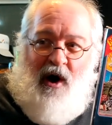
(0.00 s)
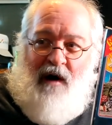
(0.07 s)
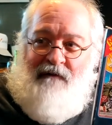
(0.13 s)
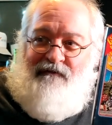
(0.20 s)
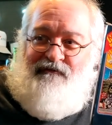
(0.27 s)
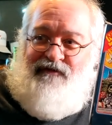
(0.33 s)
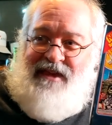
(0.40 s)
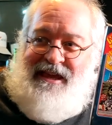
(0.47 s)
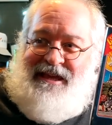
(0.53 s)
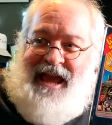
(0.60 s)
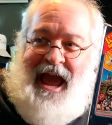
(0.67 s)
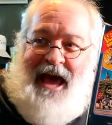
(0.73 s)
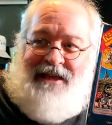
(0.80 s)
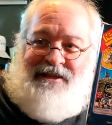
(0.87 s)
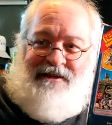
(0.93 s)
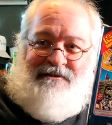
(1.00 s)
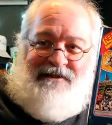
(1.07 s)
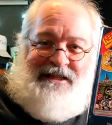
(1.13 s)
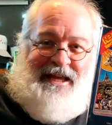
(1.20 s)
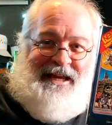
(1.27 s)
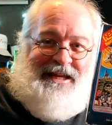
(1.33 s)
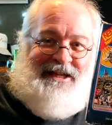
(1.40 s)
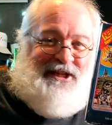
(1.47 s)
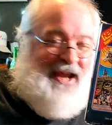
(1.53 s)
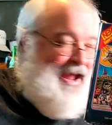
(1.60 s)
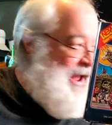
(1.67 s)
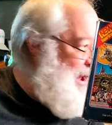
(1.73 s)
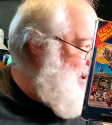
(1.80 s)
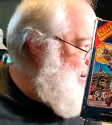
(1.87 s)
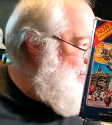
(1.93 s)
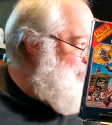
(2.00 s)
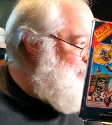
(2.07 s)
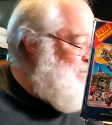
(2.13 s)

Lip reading: of the Castle TJ,